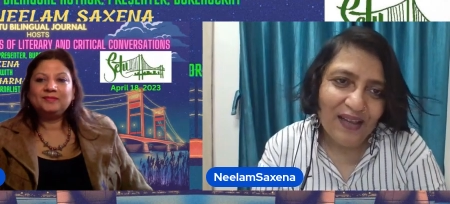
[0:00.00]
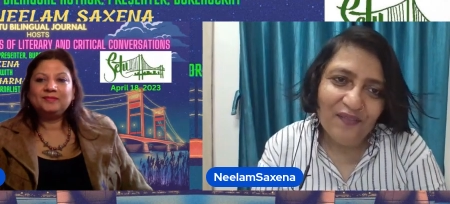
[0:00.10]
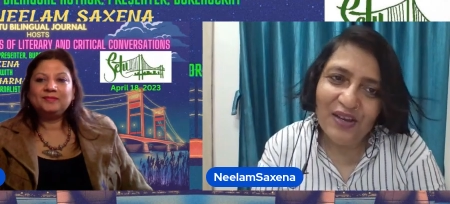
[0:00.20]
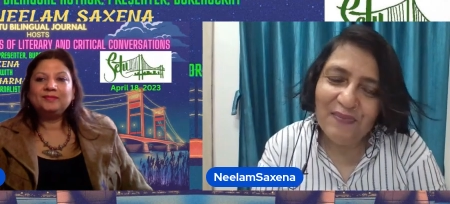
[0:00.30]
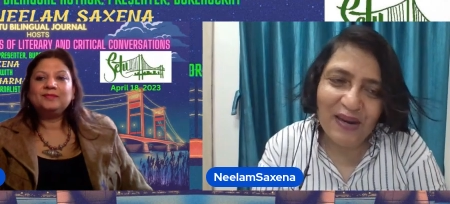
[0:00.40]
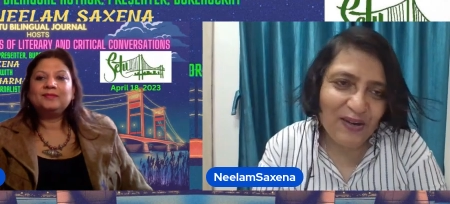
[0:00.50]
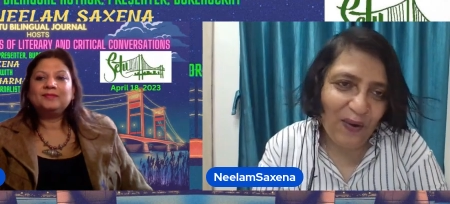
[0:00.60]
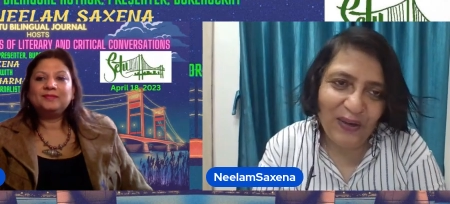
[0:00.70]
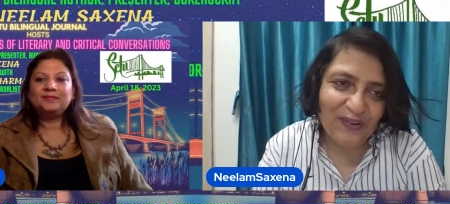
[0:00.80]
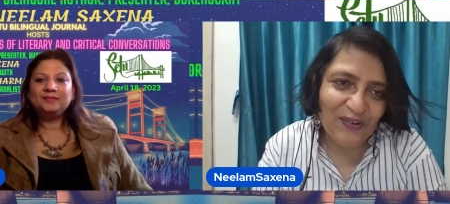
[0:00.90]
Speaker 1: When my
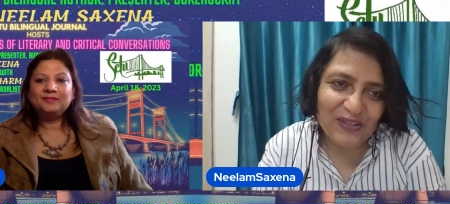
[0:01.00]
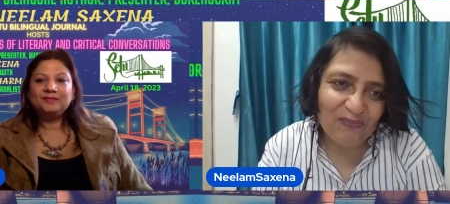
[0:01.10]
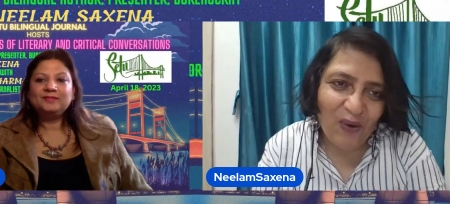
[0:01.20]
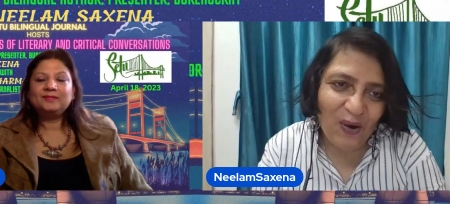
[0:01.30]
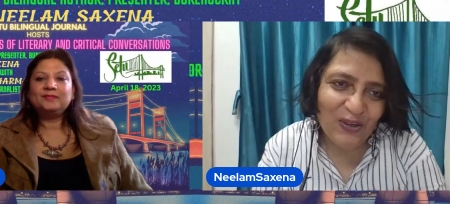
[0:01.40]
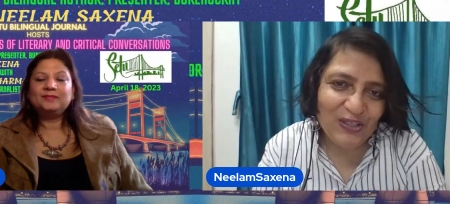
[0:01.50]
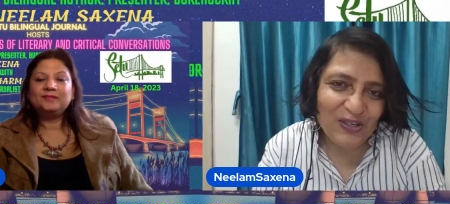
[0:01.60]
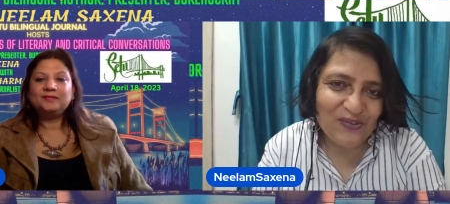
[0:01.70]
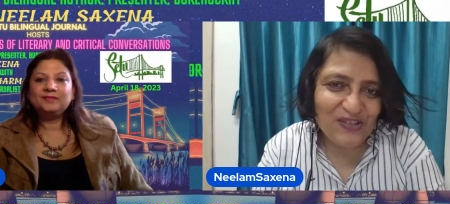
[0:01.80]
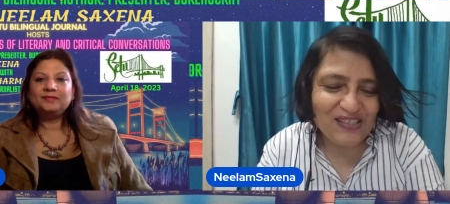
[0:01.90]
daughter was born, she
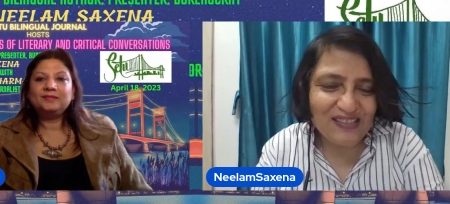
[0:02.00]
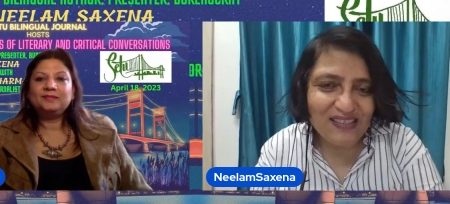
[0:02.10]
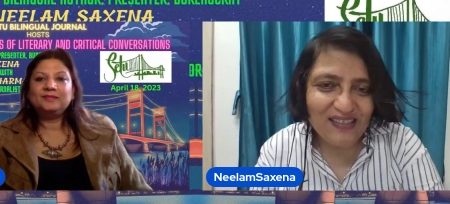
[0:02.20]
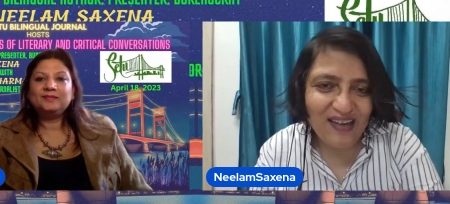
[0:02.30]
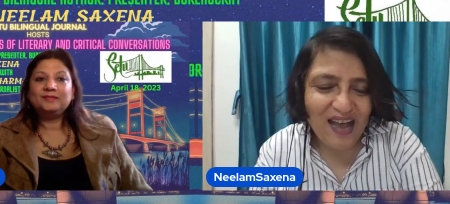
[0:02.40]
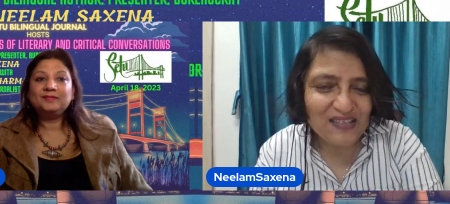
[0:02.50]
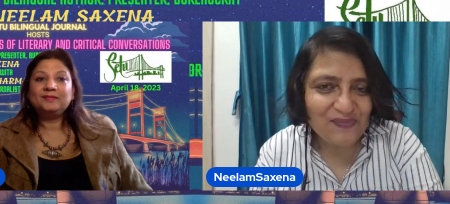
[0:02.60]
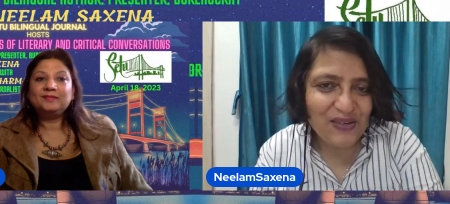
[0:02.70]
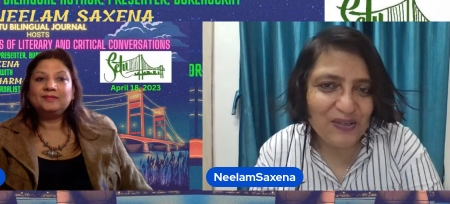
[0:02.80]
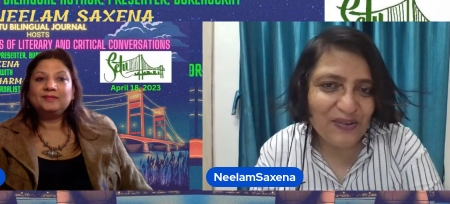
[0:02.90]
would ask
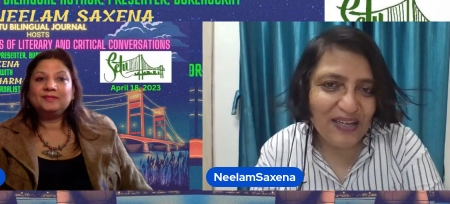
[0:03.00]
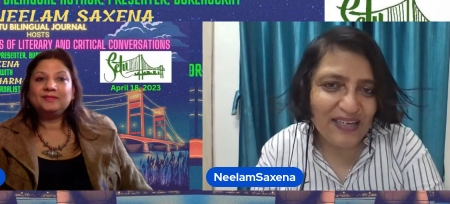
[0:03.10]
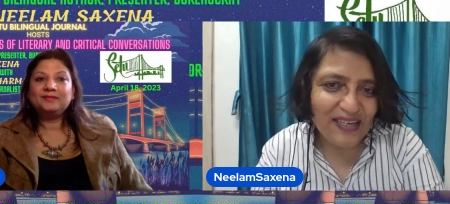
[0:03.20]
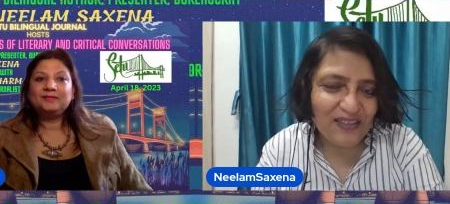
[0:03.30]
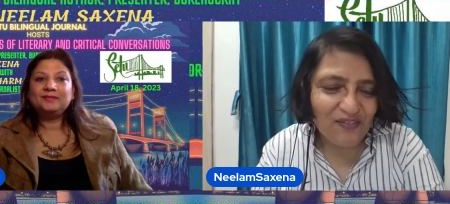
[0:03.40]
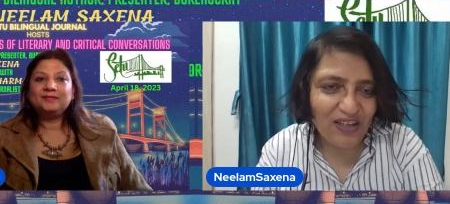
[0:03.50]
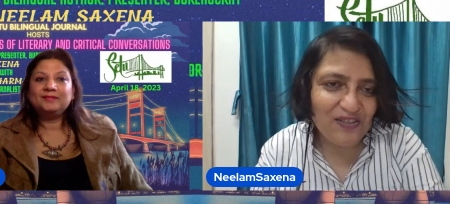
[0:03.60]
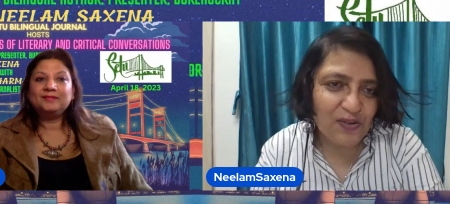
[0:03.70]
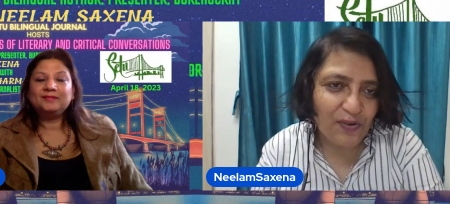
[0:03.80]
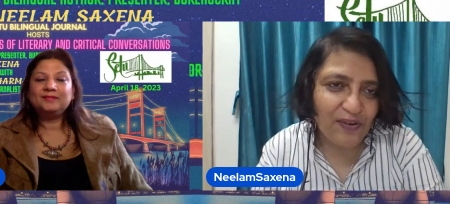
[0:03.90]
me to narrate one
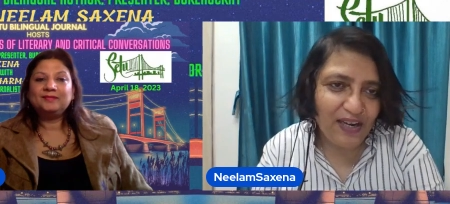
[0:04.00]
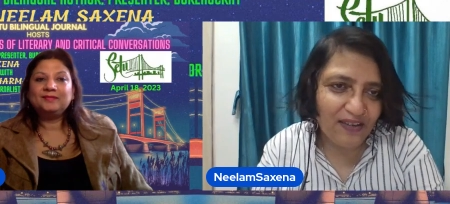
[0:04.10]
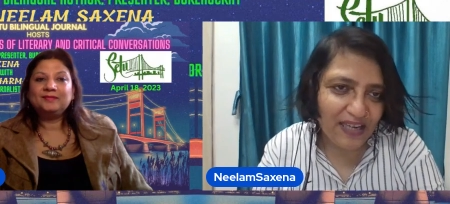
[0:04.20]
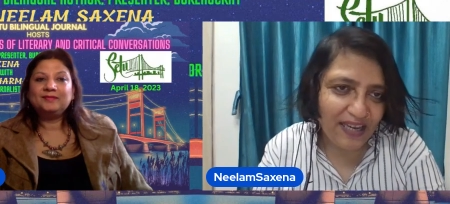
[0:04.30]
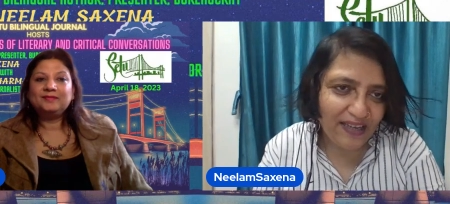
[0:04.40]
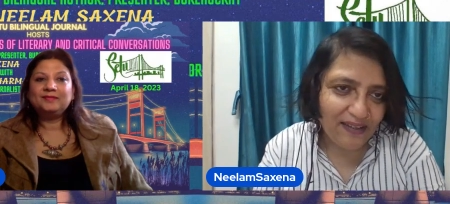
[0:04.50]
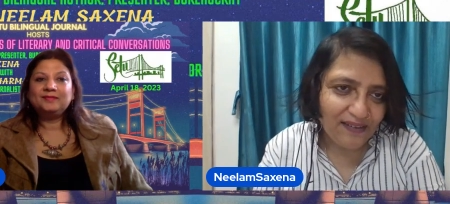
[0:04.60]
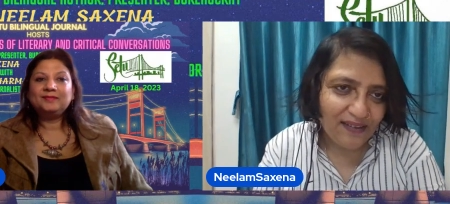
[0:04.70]
story a day.